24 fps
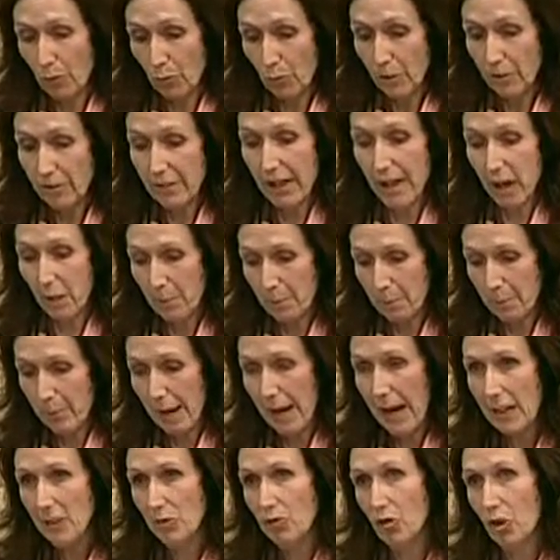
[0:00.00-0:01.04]
with that
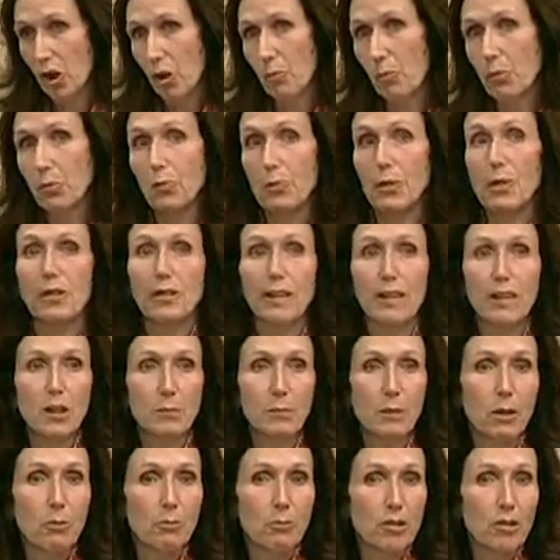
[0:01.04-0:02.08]
backdrop, when we think
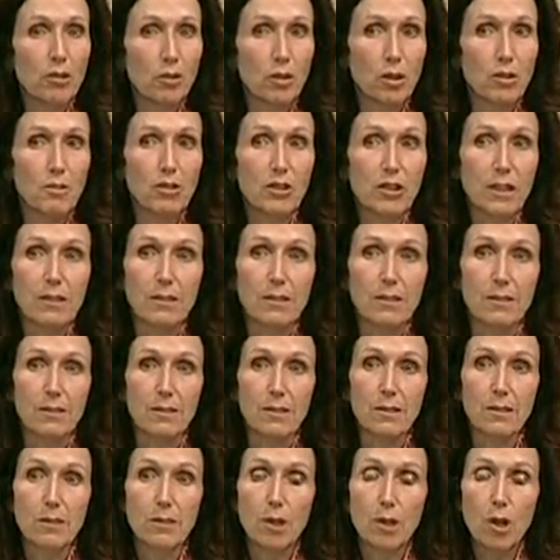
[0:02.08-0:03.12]
about restorative
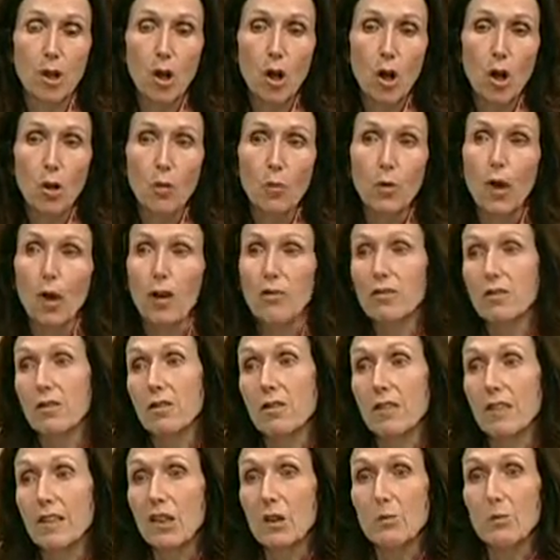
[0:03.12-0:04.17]
justice, we often
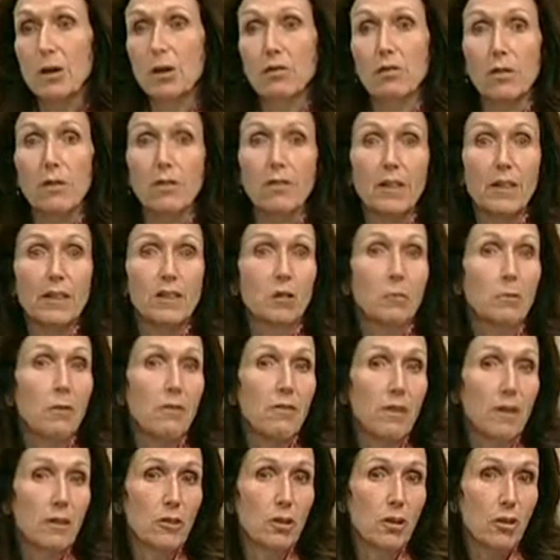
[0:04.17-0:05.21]
think about the
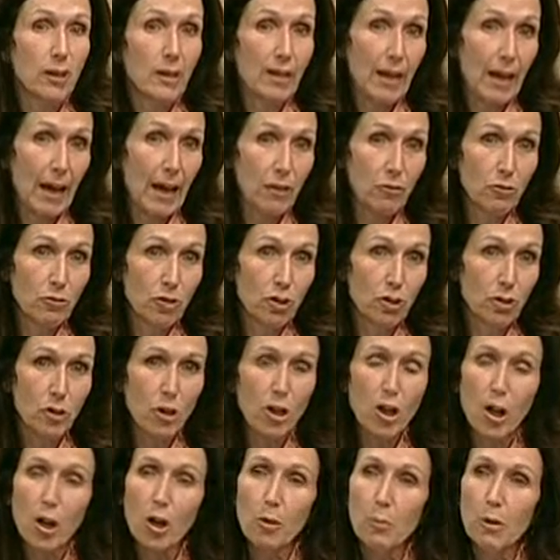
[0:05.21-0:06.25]
victim-offender encounter.
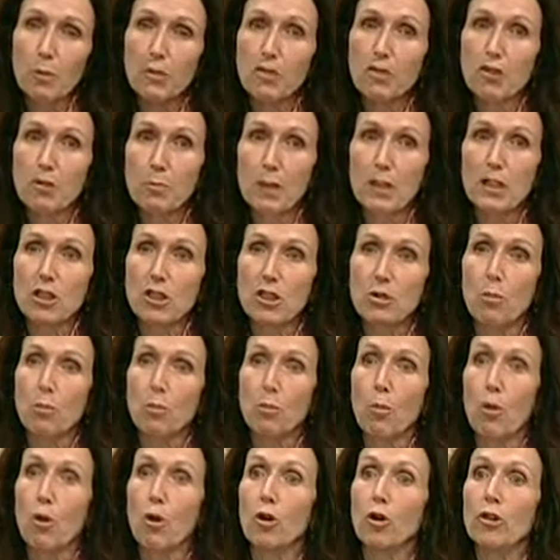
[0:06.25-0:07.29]
But there's much
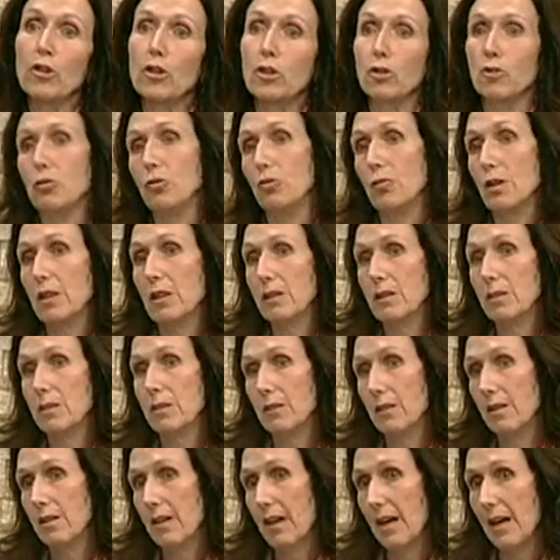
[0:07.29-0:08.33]
more to it
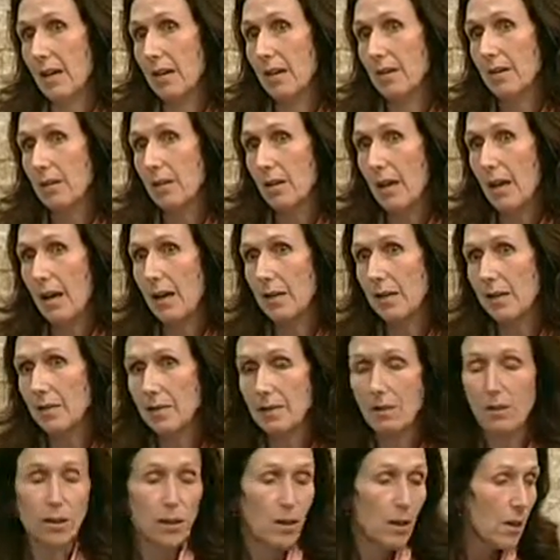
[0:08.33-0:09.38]
than that.
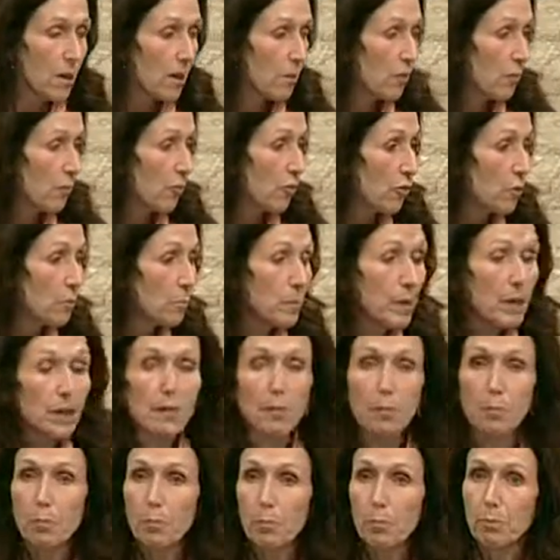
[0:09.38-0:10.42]
And for
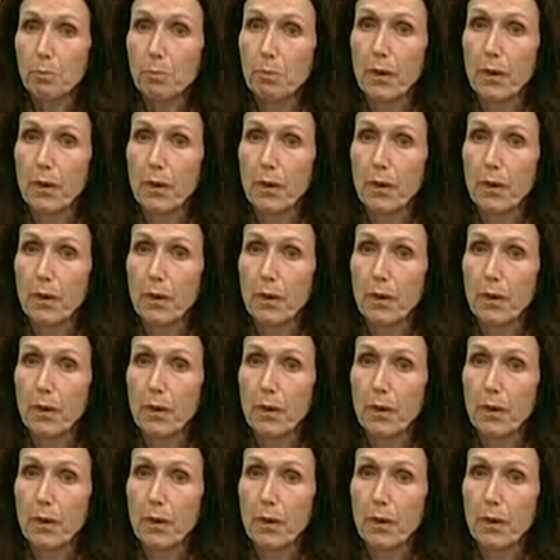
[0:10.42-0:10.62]
me,